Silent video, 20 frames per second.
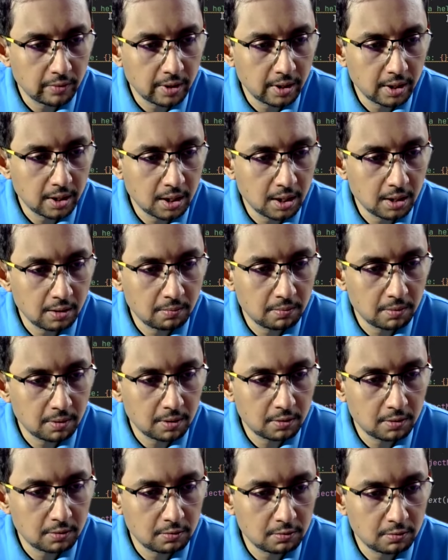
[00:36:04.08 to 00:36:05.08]
Well,
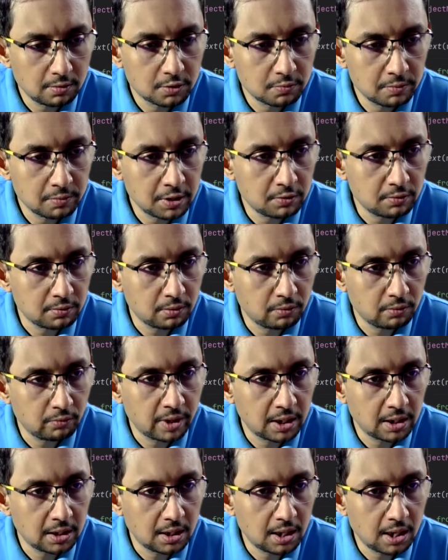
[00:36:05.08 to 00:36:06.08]
new tool,
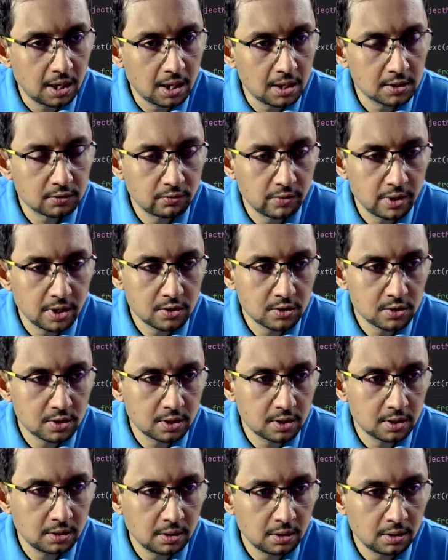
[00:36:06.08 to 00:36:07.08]
well, ask
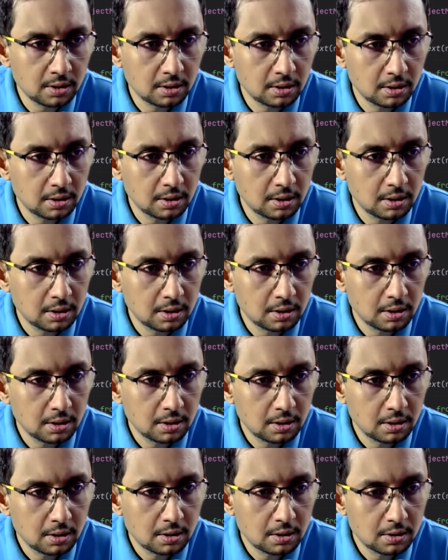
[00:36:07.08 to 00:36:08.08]
question.
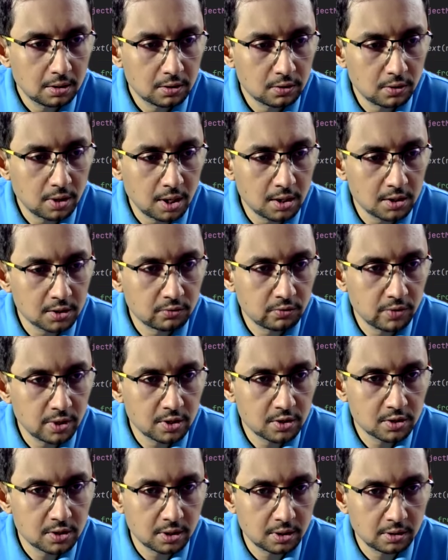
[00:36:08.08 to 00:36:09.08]
So ask
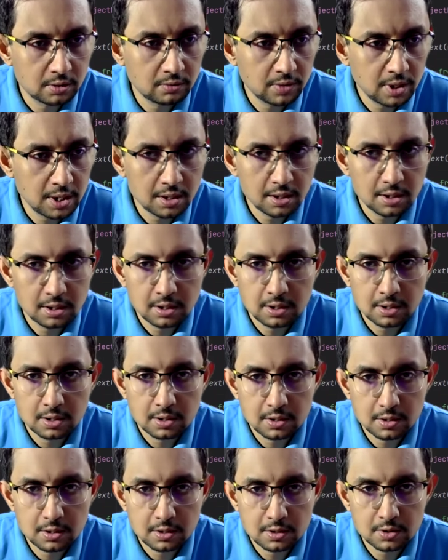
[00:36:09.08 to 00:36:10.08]
question, right?
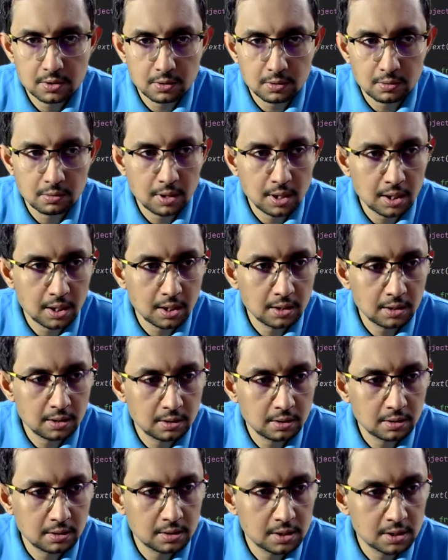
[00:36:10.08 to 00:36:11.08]
So I can
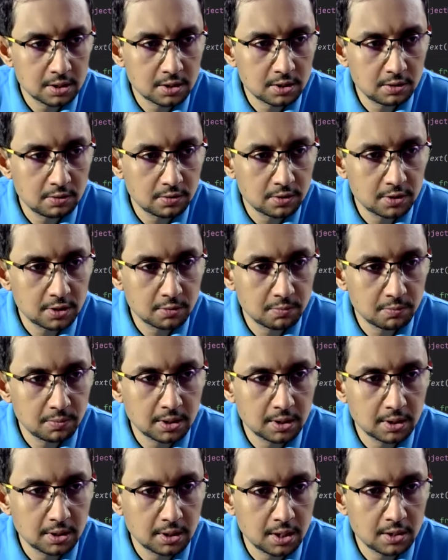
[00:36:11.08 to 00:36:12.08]
just use this
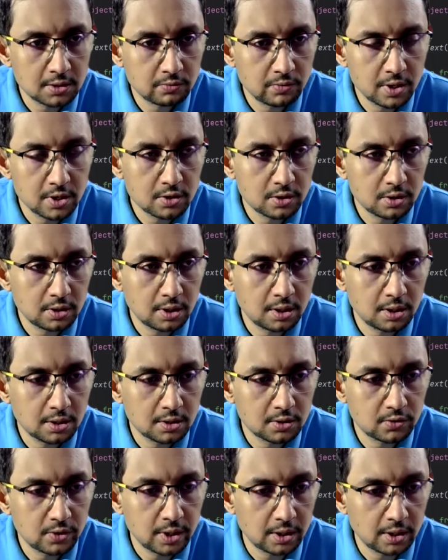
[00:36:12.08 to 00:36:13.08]
method ask question in
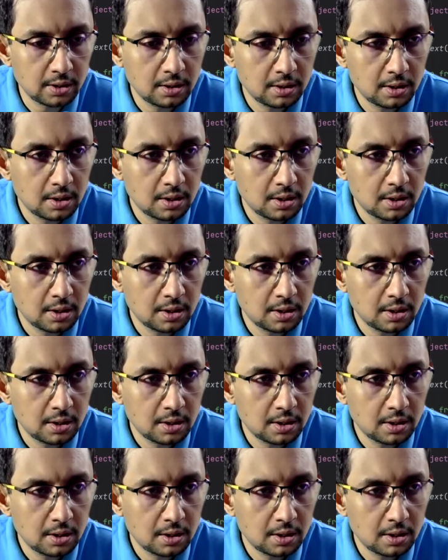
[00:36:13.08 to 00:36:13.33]
the string.